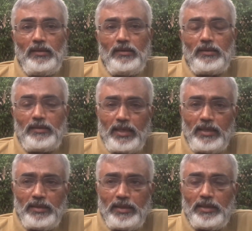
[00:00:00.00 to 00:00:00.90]
The
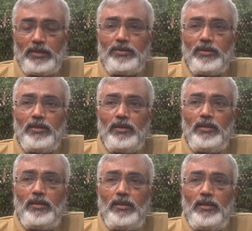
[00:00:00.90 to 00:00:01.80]
second thing is,
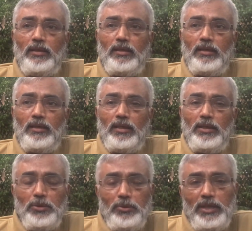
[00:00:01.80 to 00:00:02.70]

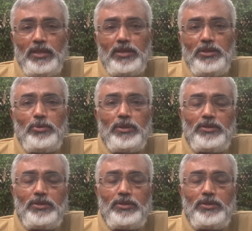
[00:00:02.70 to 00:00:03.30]
during the UN